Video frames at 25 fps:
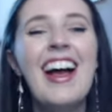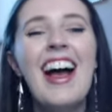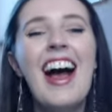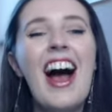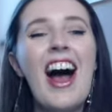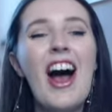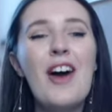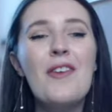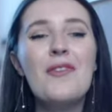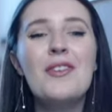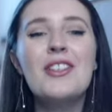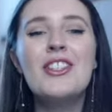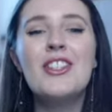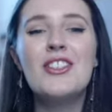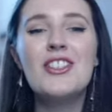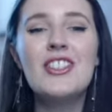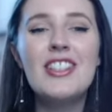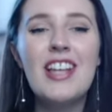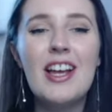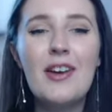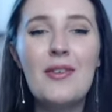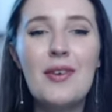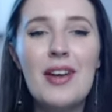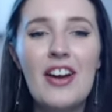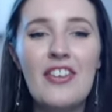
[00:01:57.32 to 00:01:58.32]
them. So
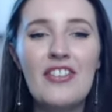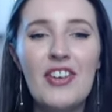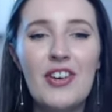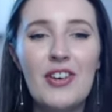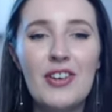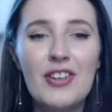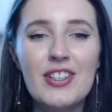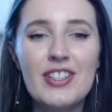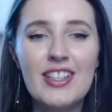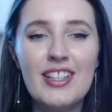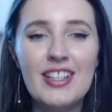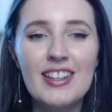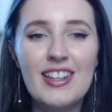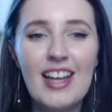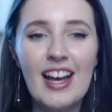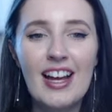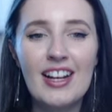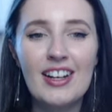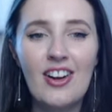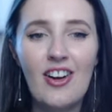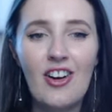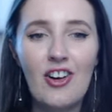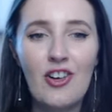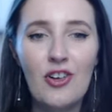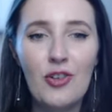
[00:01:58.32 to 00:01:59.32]
today we are focusing then
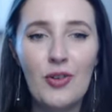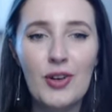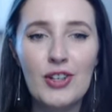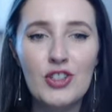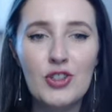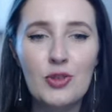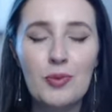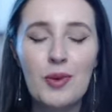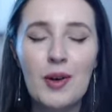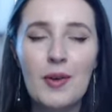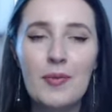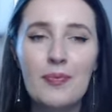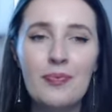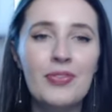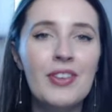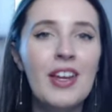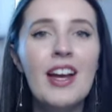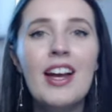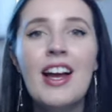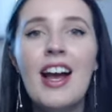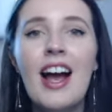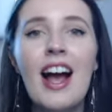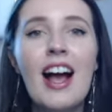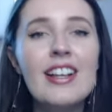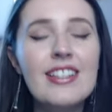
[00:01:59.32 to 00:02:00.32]
on question 1.
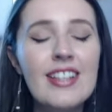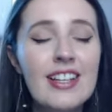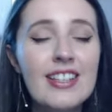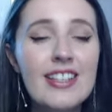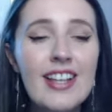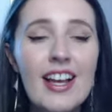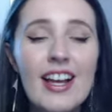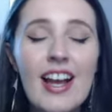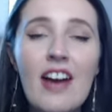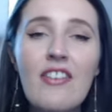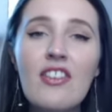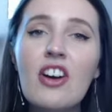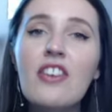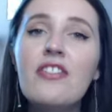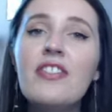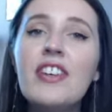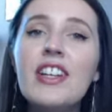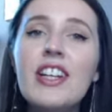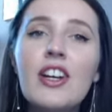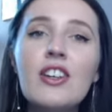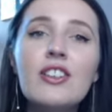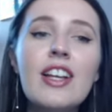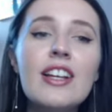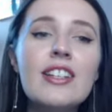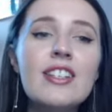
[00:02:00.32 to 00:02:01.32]
As I say, I've got
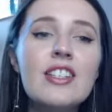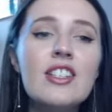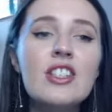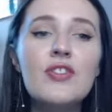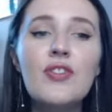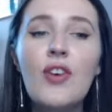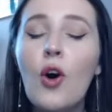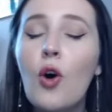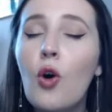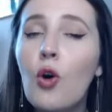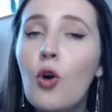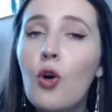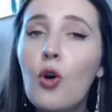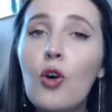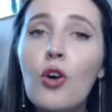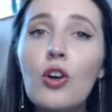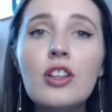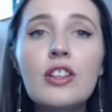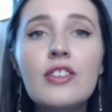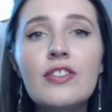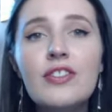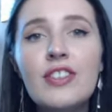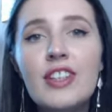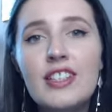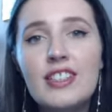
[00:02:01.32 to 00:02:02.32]
video lessons for all
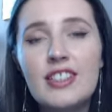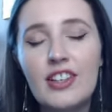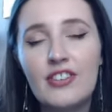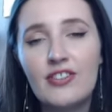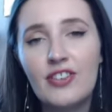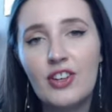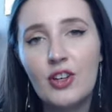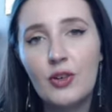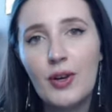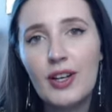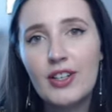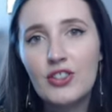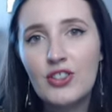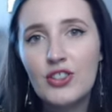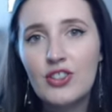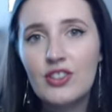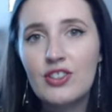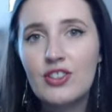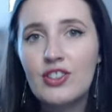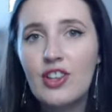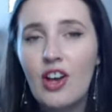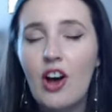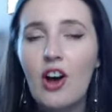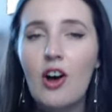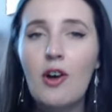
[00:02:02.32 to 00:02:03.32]
of these different questions
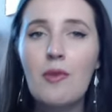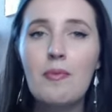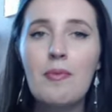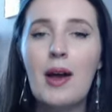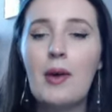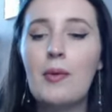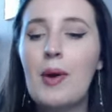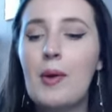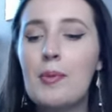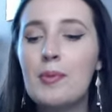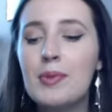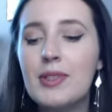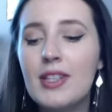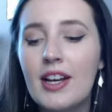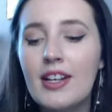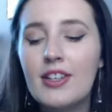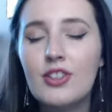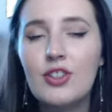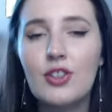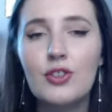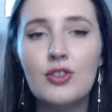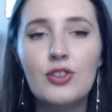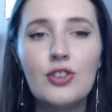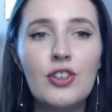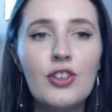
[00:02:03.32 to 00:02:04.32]
on my website,
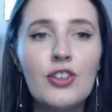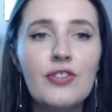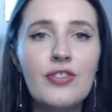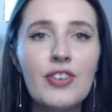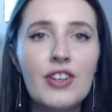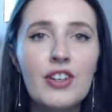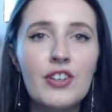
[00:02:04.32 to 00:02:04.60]
so do feel